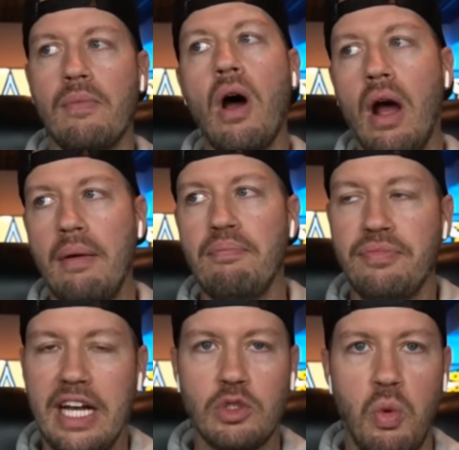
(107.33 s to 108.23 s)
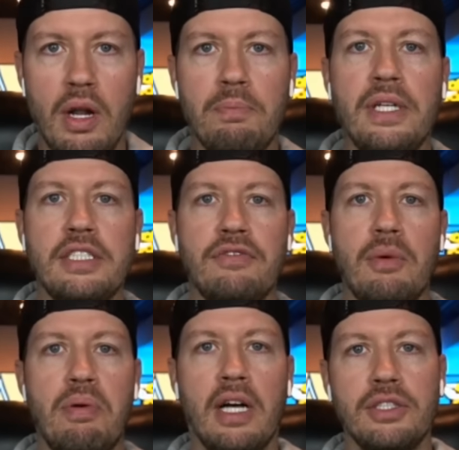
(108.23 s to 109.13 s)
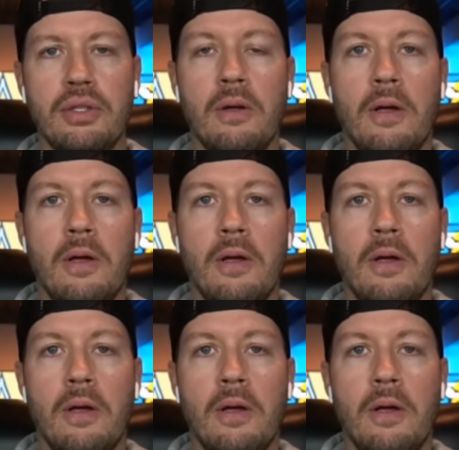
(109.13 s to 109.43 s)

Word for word: all right, that's one piece of the puzzle